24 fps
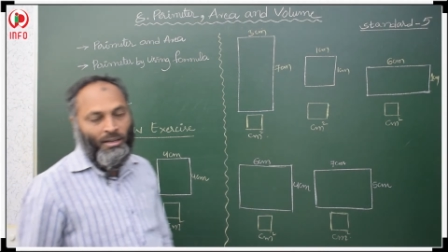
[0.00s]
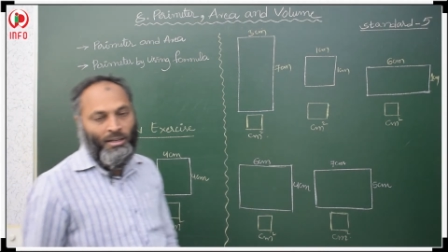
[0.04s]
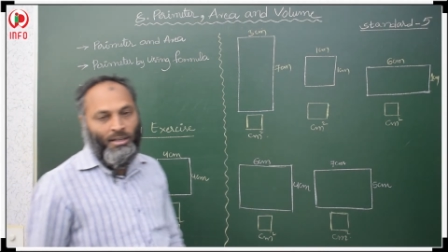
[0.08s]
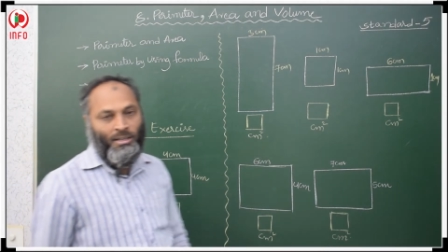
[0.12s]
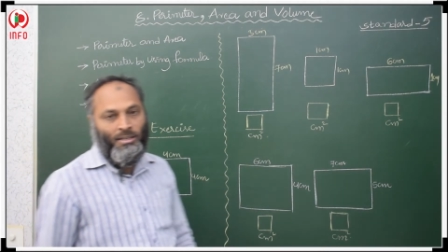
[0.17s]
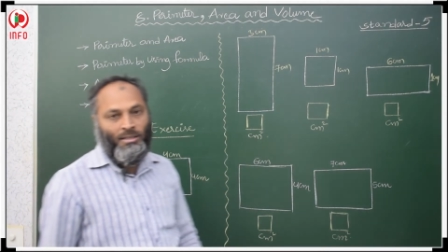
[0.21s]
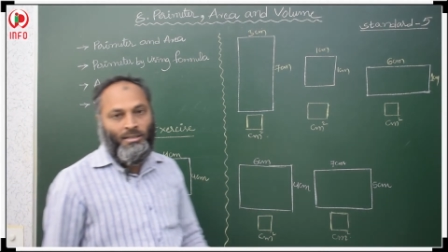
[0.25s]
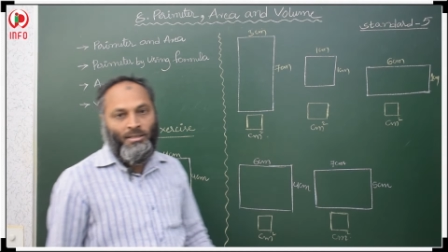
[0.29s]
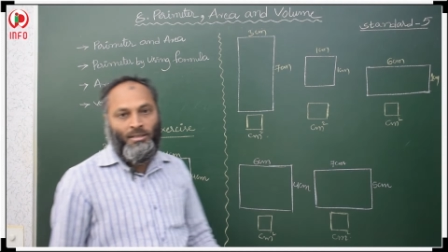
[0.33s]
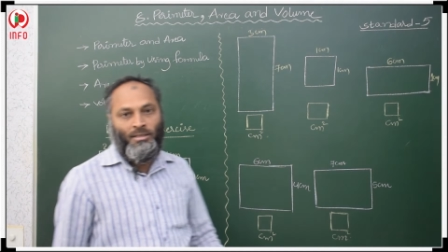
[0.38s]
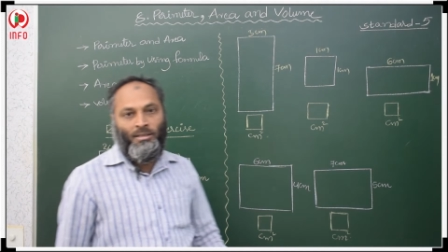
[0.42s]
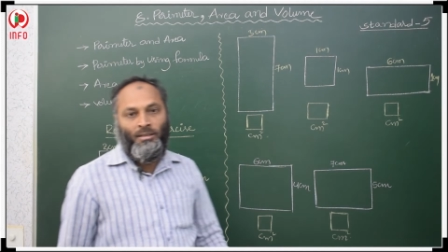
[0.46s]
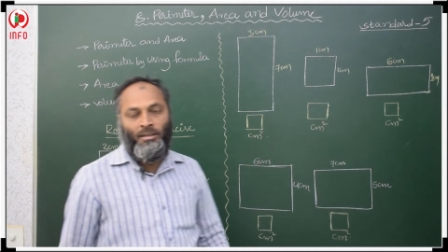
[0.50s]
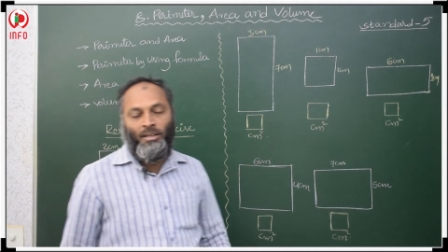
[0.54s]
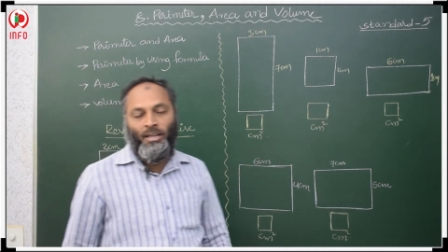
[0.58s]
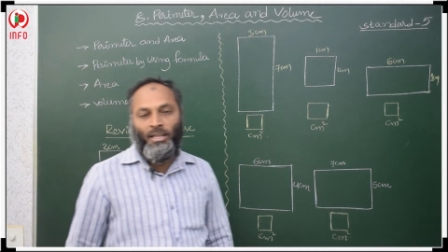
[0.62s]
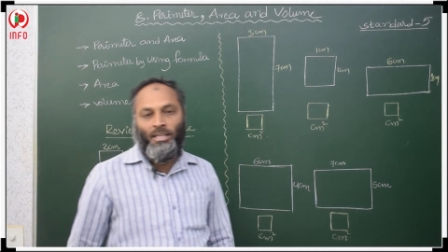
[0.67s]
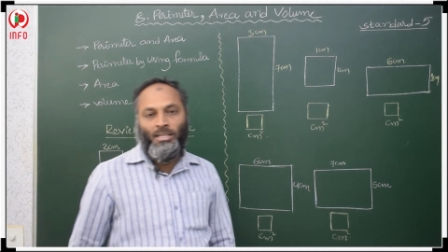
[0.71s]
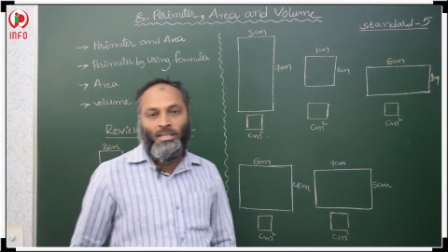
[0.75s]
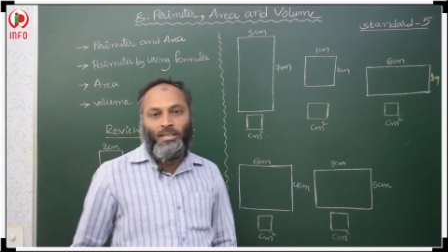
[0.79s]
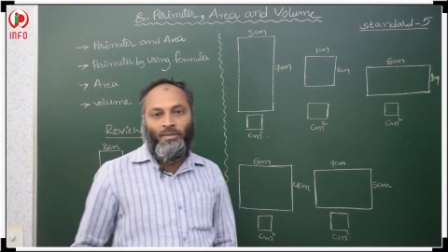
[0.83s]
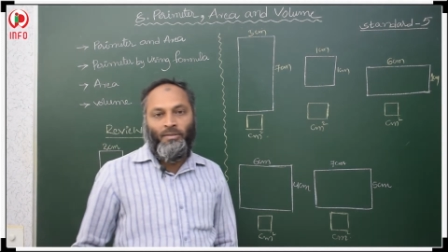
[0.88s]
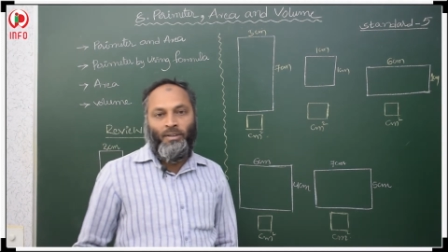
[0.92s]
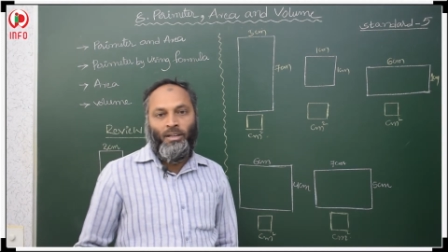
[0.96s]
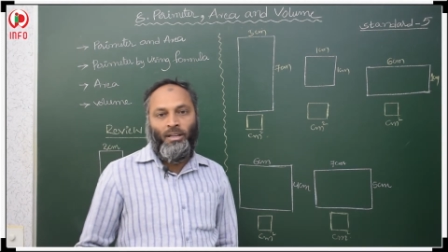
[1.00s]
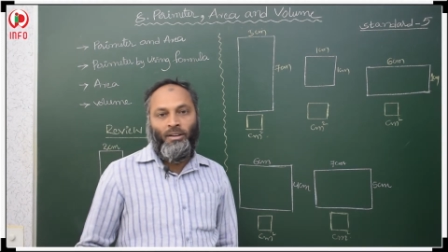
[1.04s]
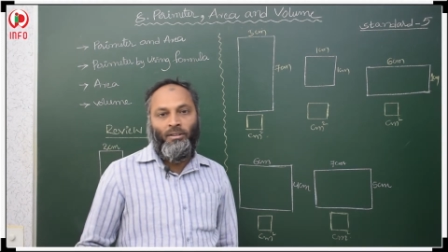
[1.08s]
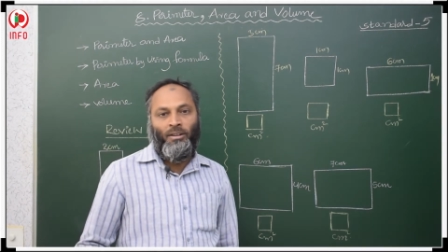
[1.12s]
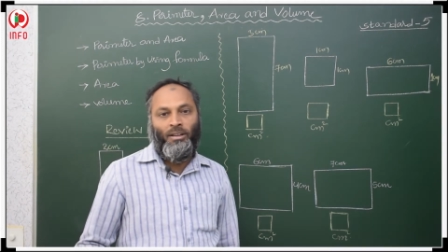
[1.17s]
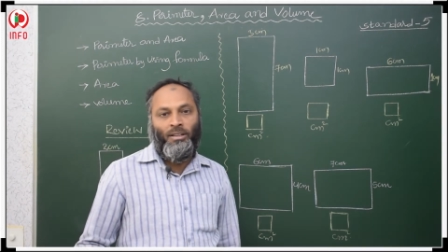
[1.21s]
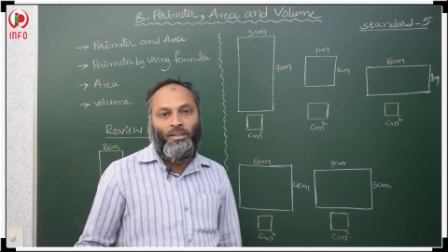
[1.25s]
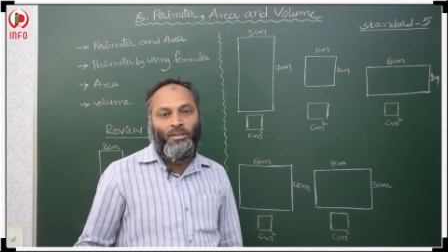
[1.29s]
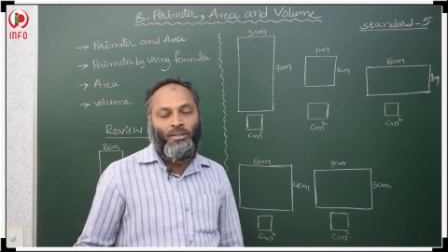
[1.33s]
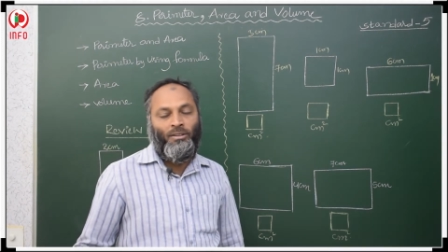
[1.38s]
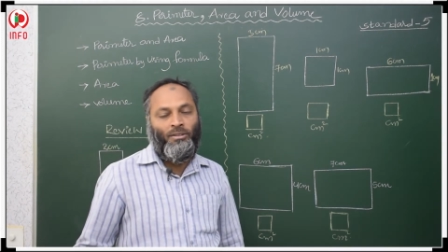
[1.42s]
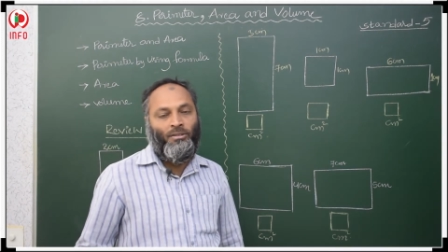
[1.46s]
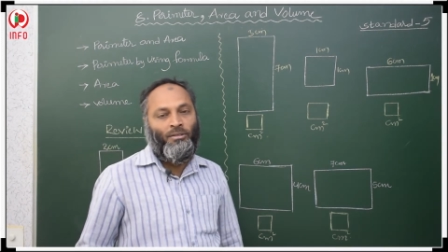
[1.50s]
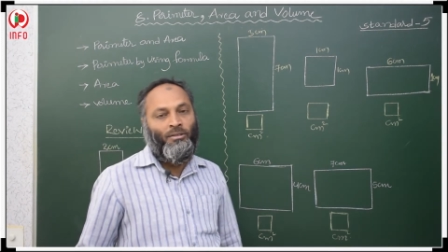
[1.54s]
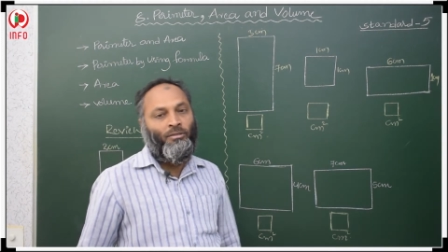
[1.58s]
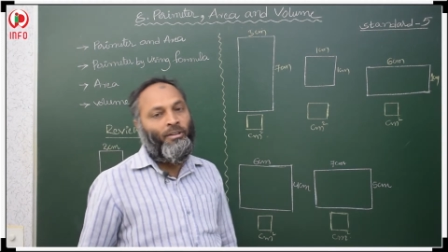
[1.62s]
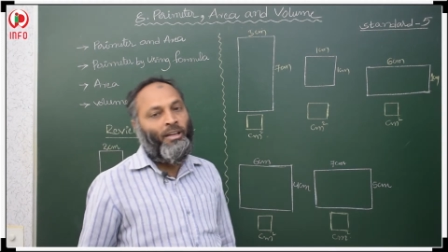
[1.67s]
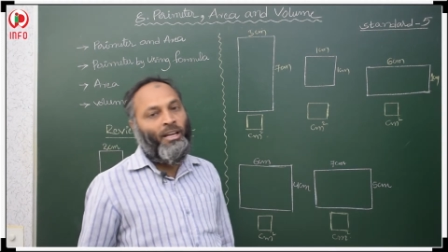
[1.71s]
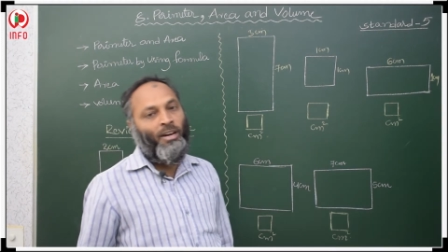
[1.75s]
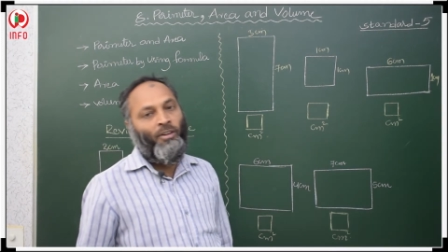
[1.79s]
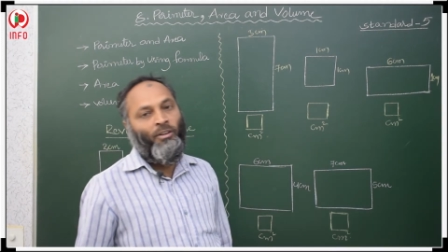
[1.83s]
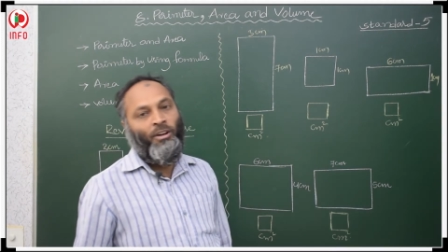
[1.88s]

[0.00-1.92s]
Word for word: So next we are going to do, we are